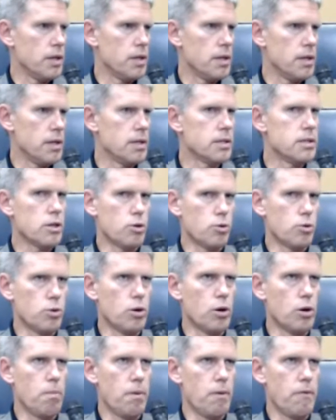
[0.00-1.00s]
This
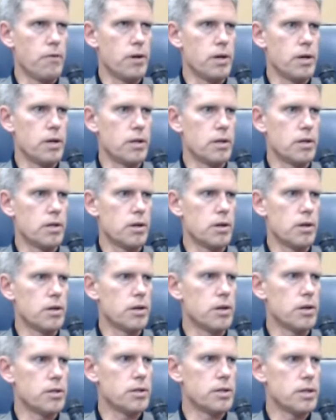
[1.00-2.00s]
group of young
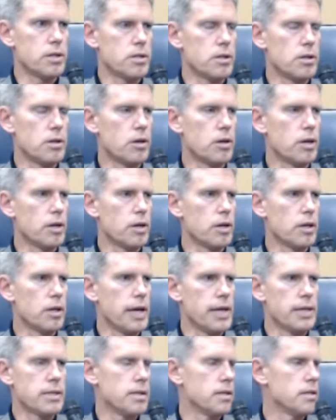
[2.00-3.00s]
learners is learning
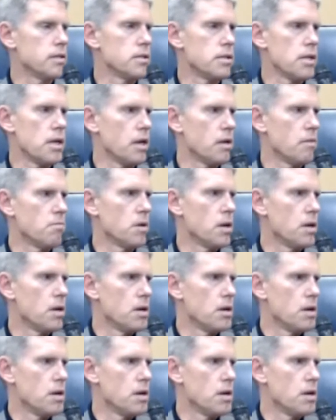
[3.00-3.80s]
lessons that